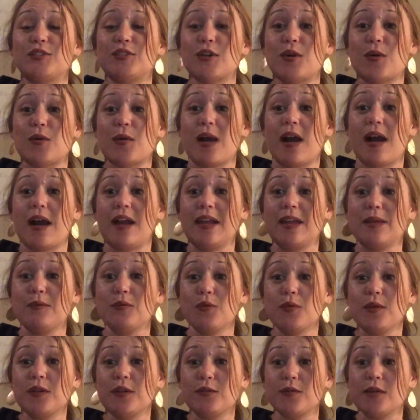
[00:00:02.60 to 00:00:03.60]
So I am
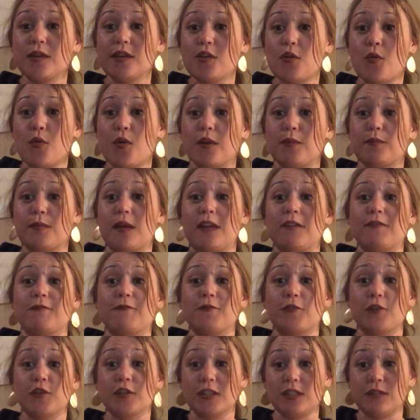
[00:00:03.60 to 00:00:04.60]
going to record my
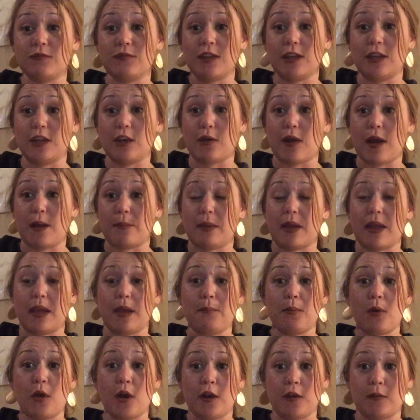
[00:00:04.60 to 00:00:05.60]
first video at my
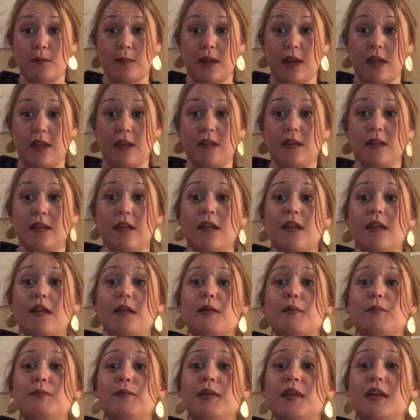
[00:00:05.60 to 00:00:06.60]
apartment
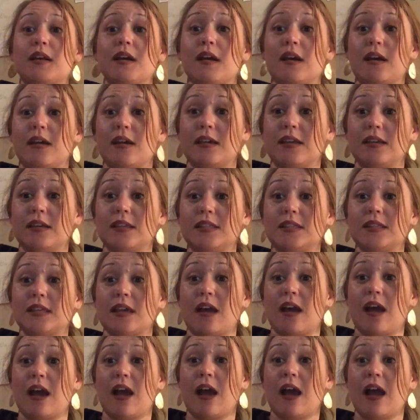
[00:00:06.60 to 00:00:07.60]
because
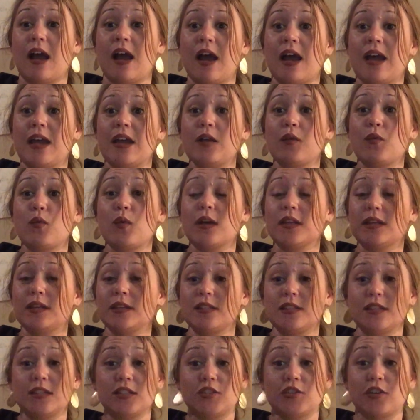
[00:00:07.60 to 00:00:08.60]
I
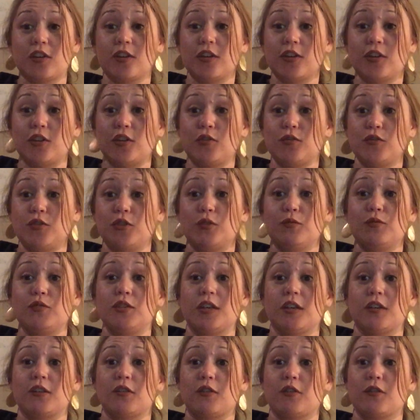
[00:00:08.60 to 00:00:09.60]
wanted to start a YouTube
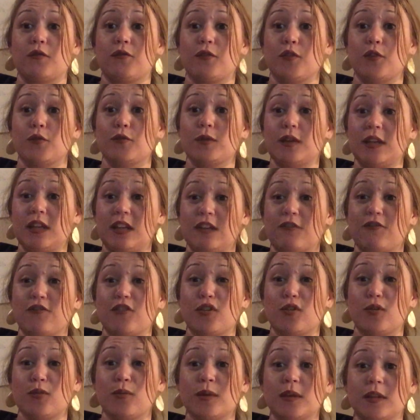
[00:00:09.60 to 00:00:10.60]
channel for reading
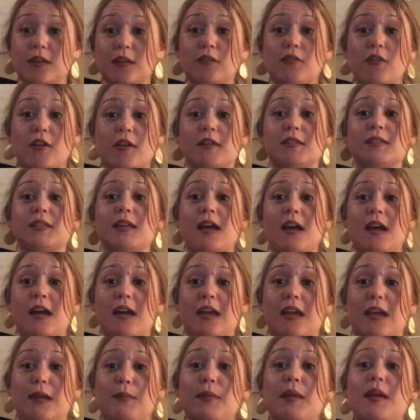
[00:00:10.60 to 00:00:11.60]
for a really long
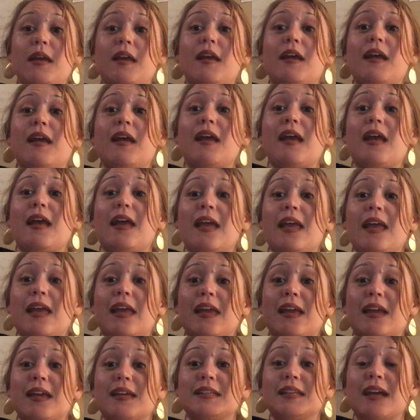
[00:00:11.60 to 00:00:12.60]
time,
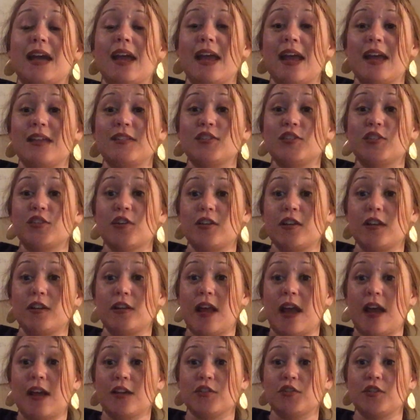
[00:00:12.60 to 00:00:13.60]
and I had started
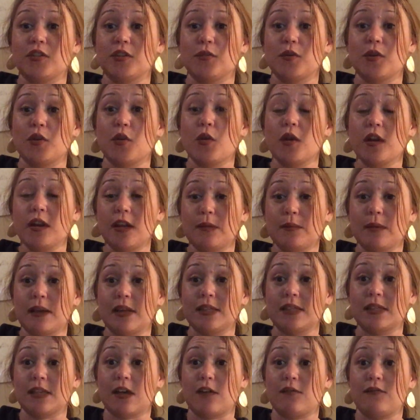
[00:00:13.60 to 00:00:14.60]
actually recording
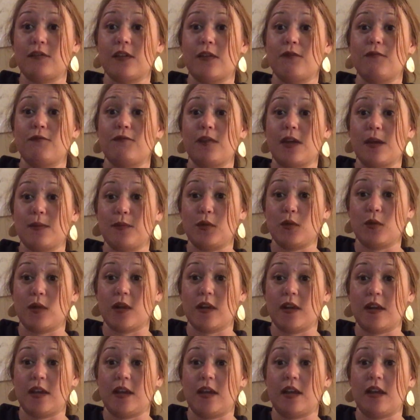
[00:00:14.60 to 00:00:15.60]
myself in
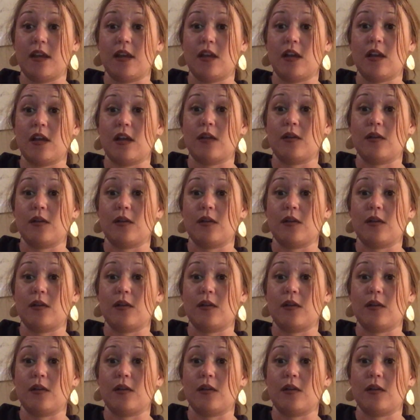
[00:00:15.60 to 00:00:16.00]
February,